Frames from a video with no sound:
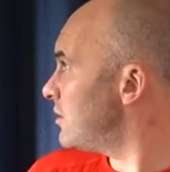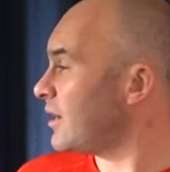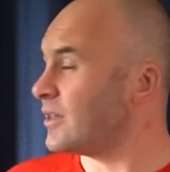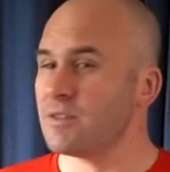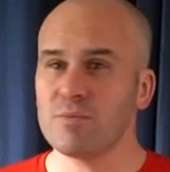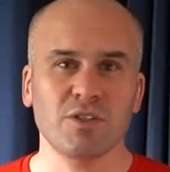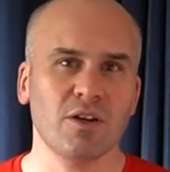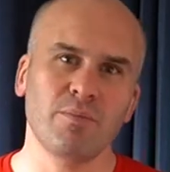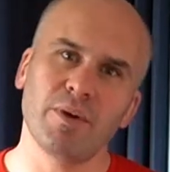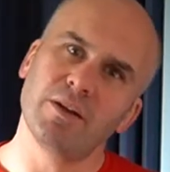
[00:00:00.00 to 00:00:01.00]
and some
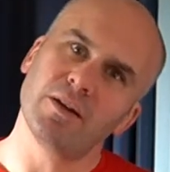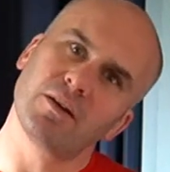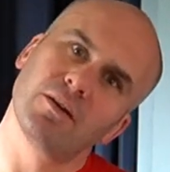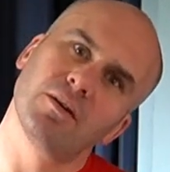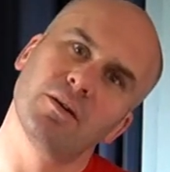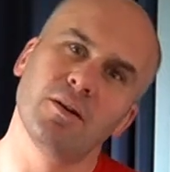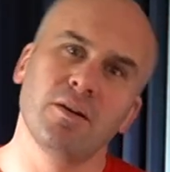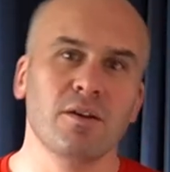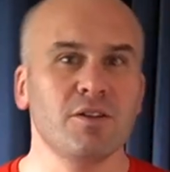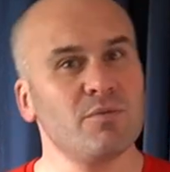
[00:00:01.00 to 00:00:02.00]
side bending,
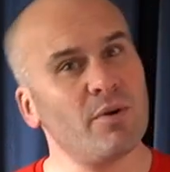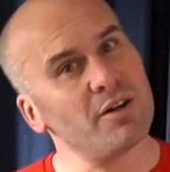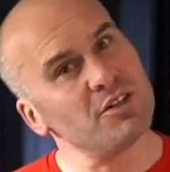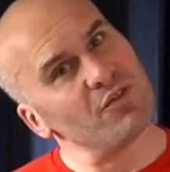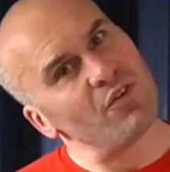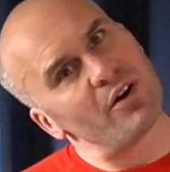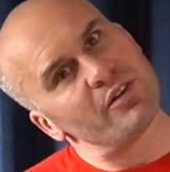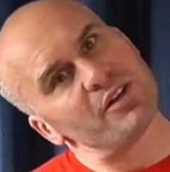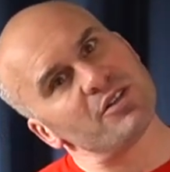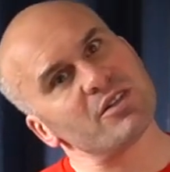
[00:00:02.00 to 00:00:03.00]
because you might actually find
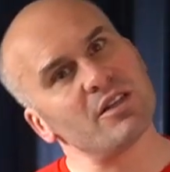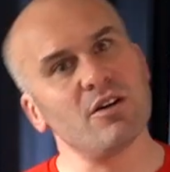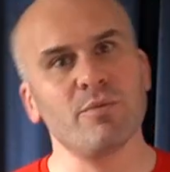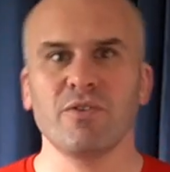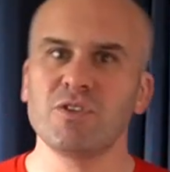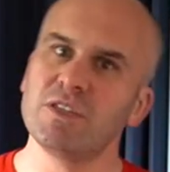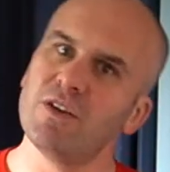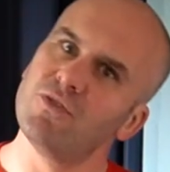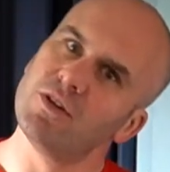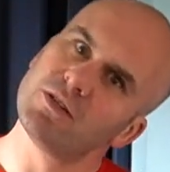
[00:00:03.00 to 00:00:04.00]
that it's just a little bit of
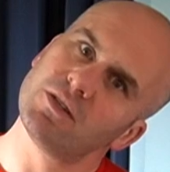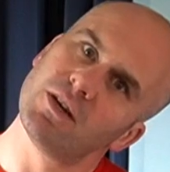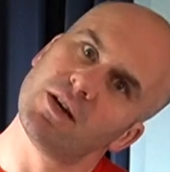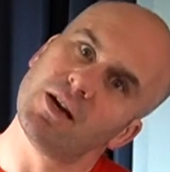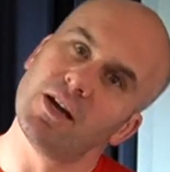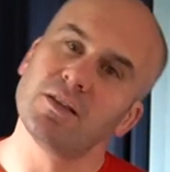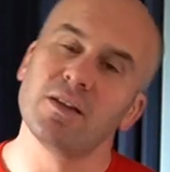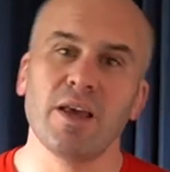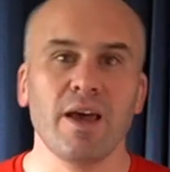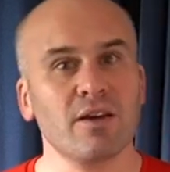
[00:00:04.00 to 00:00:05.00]
stiffness in the
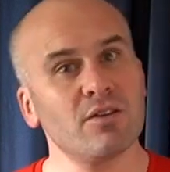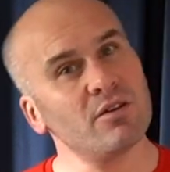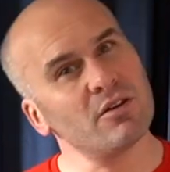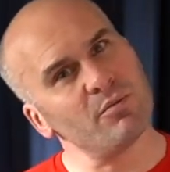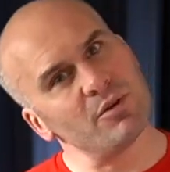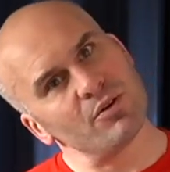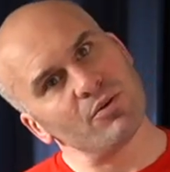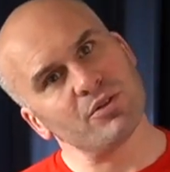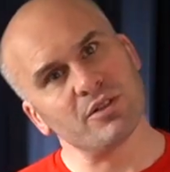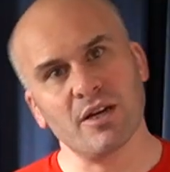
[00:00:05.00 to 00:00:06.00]
neck that could be
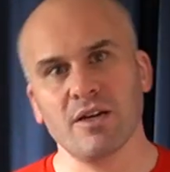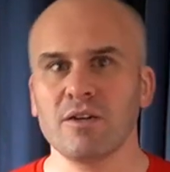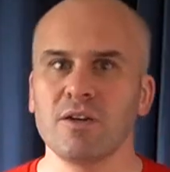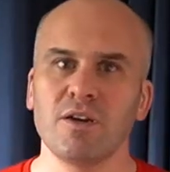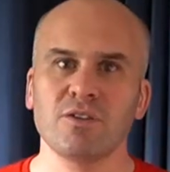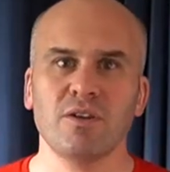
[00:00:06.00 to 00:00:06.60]
causing it. So